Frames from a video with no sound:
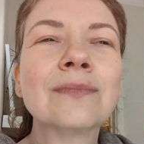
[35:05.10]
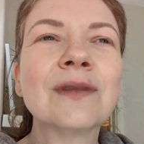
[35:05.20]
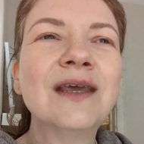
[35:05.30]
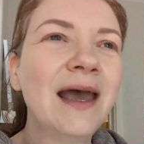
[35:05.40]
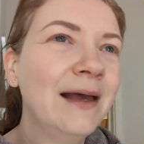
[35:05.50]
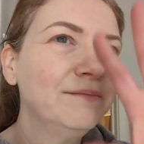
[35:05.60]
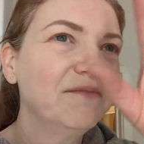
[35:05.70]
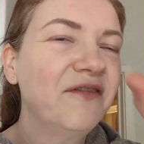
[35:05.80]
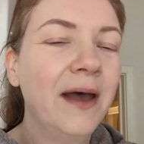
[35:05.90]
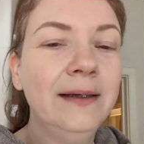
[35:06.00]
Yeah,
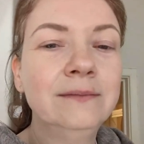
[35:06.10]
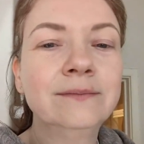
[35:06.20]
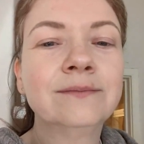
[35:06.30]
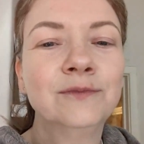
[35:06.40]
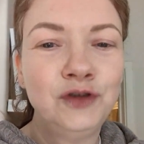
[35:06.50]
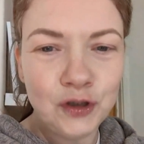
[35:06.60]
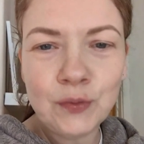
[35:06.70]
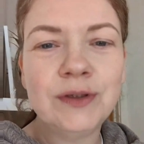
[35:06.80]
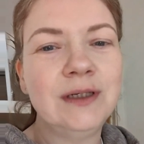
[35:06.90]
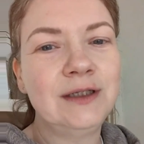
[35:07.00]
fine. Do
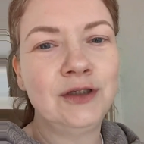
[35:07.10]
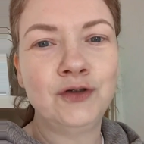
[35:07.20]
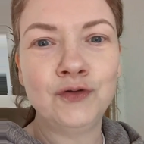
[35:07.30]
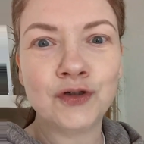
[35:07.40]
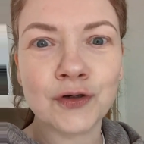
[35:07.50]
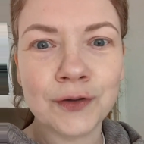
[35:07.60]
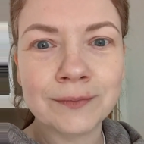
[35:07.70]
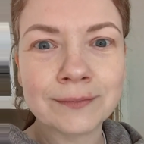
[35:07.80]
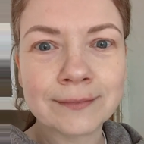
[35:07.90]
what you need to do, John.